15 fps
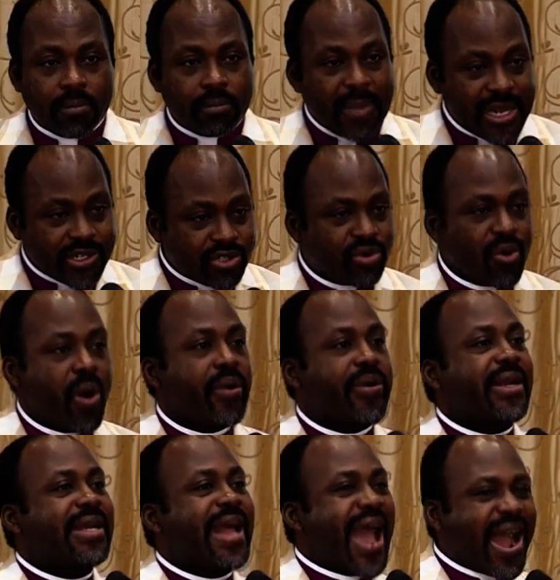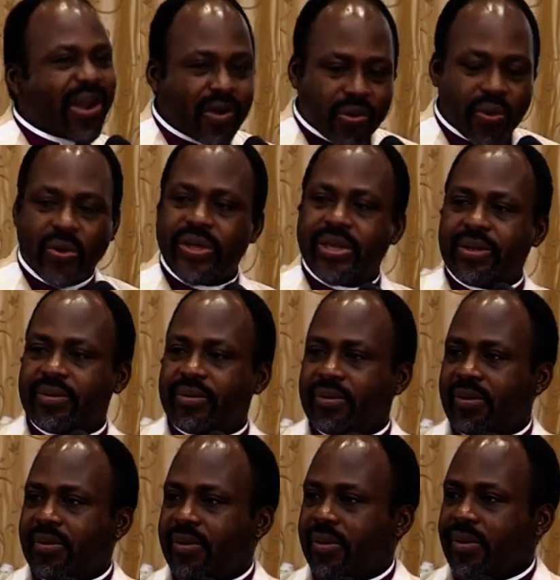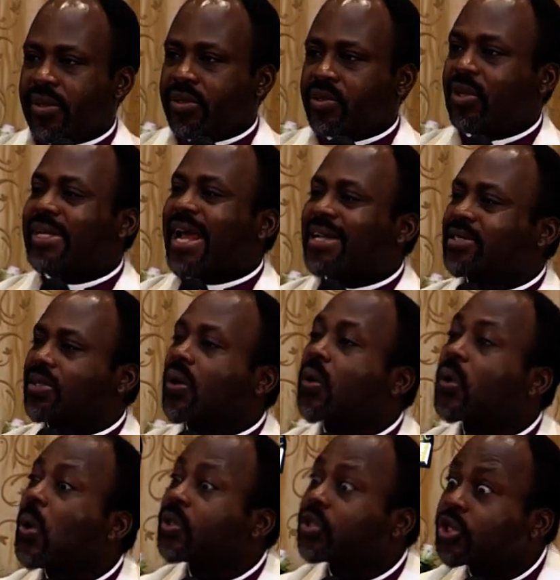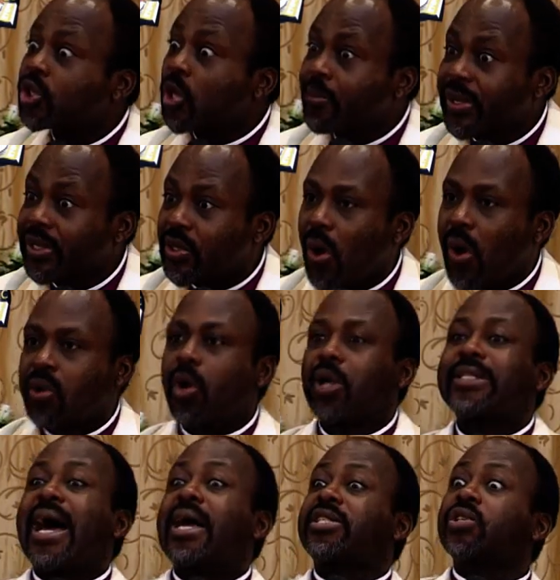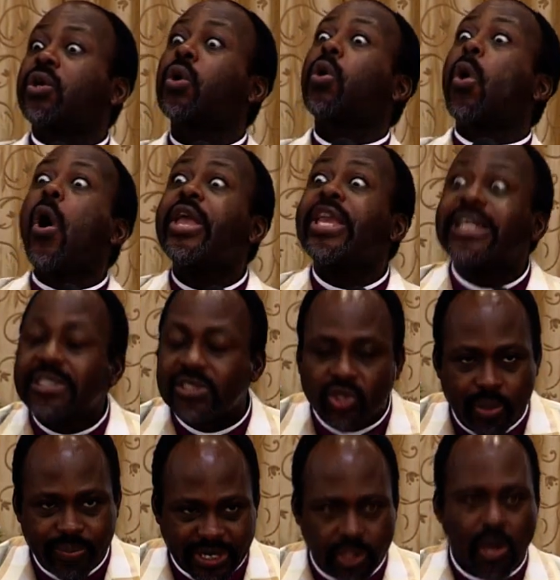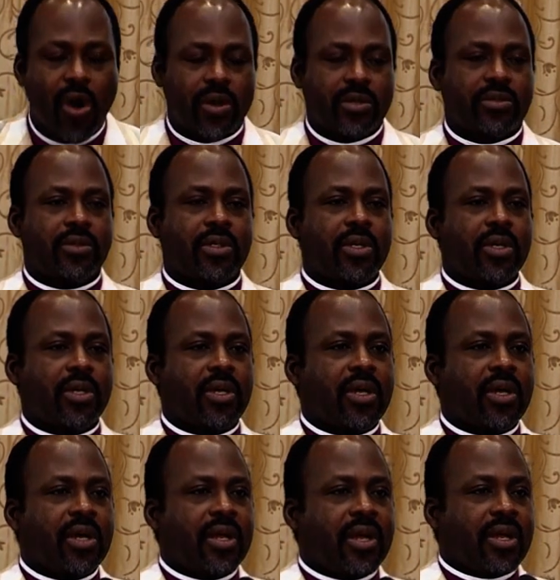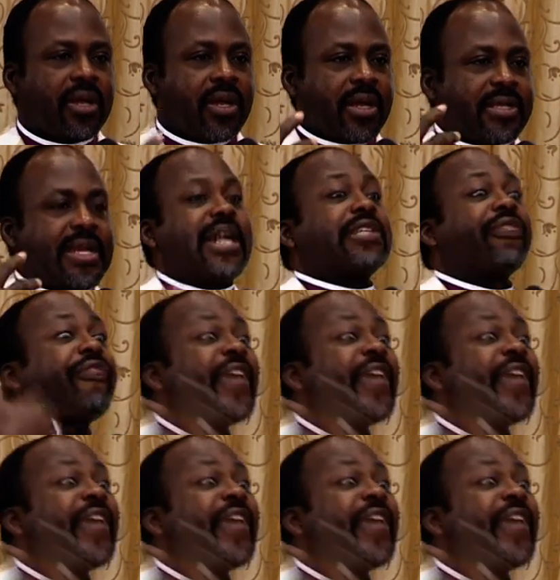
maturing and growing. So there's growth to be done, or there's growing to be done. There's